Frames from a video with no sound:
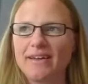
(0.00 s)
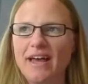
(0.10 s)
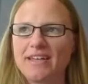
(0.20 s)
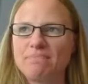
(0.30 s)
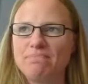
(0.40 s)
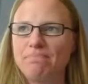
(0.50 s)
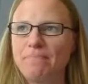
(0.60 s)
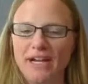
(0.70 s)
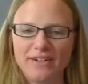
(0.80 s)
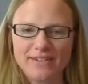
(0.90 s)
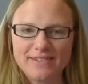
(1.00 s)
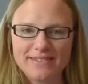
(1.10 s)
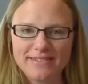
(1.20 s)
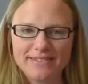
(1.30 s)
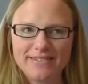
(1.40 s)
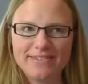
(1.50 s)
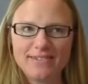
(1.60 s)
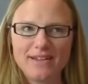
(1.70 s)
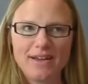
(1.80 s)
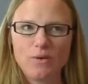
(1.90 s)
as parents,
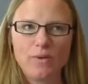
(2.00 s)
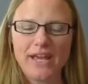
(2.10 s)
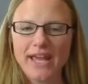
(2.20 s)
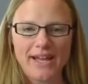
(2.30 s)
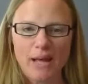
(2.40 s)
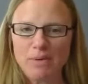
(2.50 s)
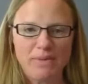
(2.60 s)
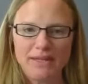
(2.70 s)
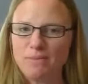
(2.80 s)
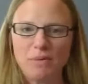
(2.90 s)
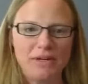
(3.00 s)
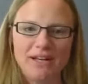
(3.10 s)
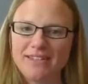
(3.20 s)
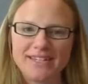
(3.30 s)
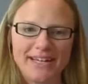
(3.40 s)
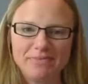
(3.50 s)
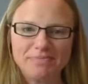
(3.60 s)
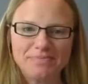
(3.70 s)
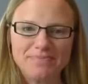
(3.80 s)
we can't help but be in the moment all the time.